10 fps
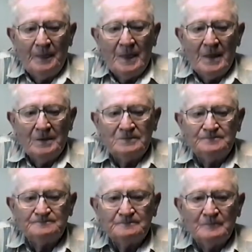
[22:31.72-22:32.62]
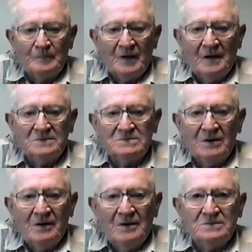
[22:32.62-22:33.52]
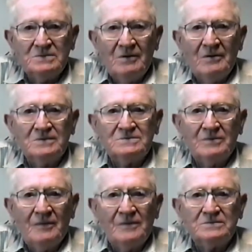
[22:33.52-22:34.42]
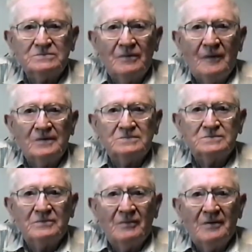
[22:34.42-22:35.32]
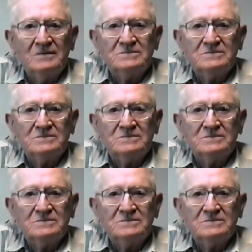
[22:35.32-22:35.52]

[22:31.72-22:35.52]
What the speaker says: I can join you in this celebration in St. Mary's this fall in September.